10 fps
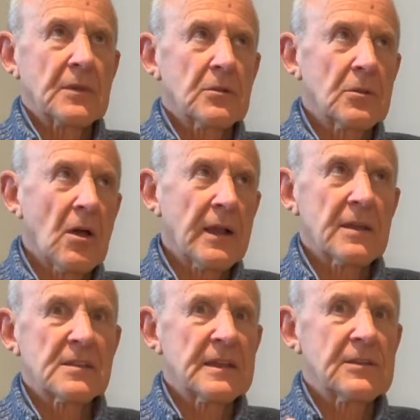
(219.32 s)
Like I
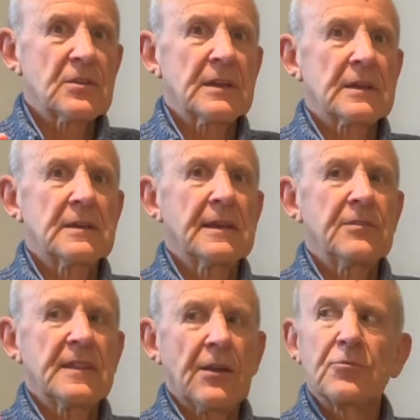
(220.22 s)
said, Angelica can give
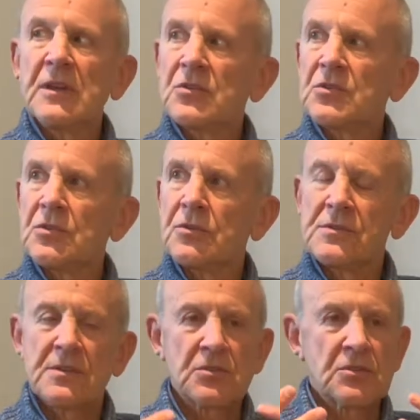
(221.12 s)
you that
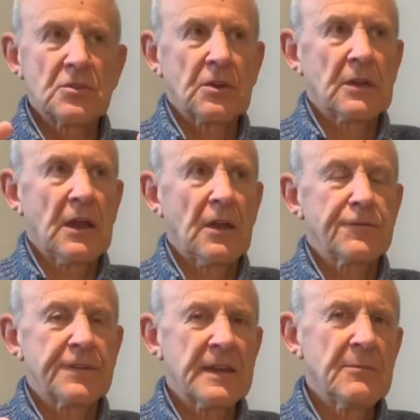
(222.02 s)
reassurance that you're not alone.
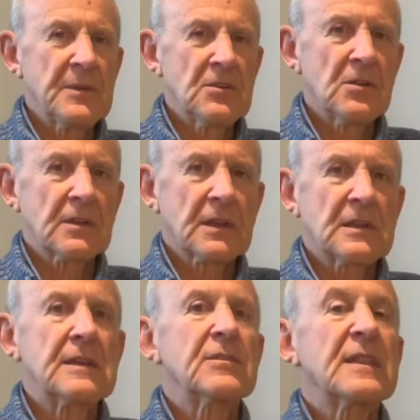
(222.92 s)
Forget-me-not can
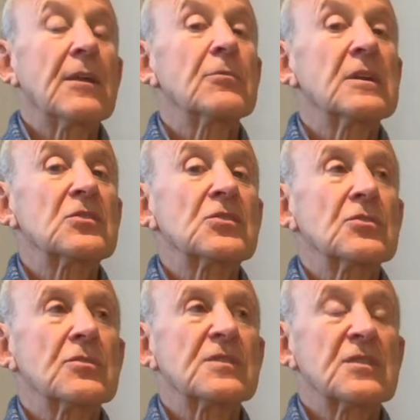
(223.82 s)
give you that
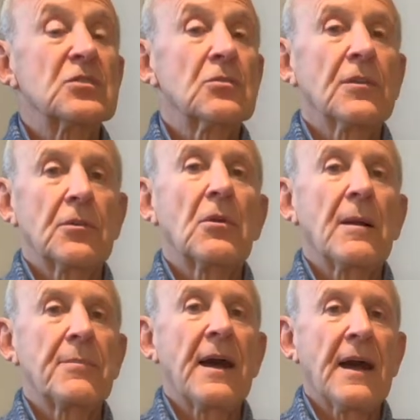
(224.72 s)
reassurance that you're on the
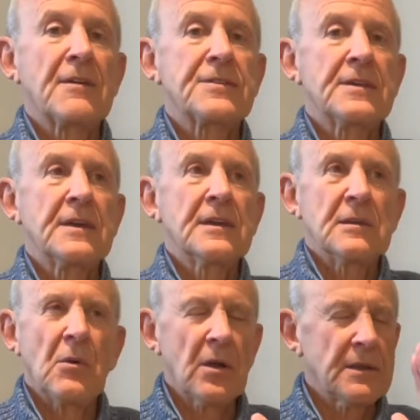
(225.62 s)
right path. You
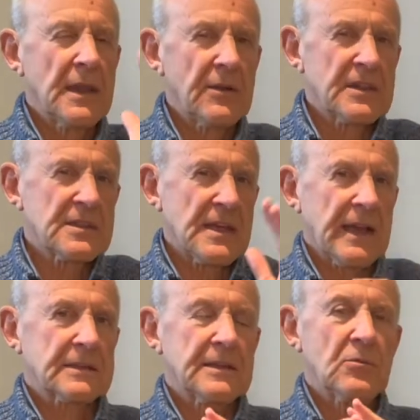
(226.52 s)
might know
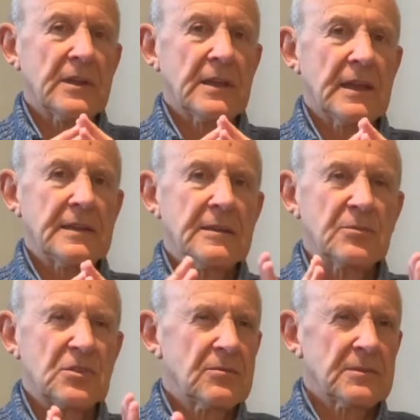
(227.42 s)
exactly where you're heading,
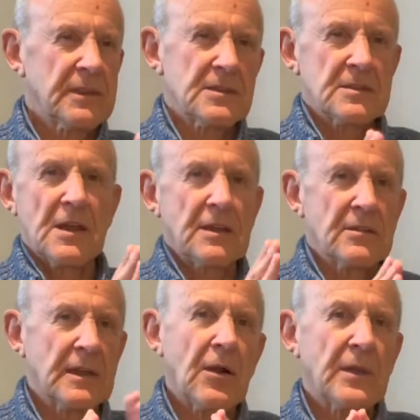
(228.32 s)
but you at least know you're
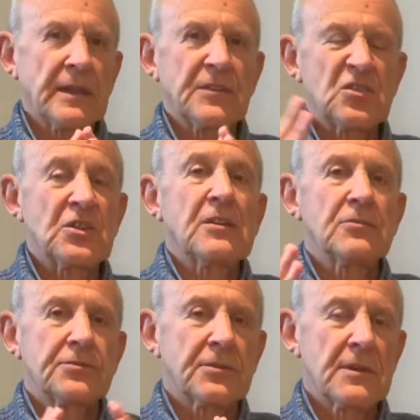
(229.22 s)
going in the
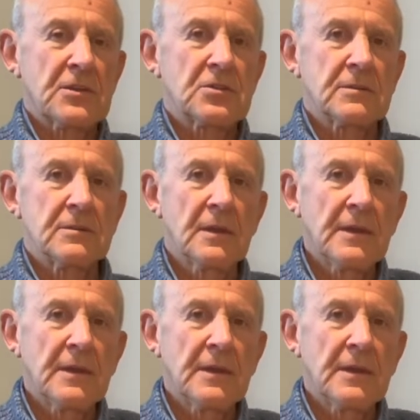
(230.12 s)
general direction.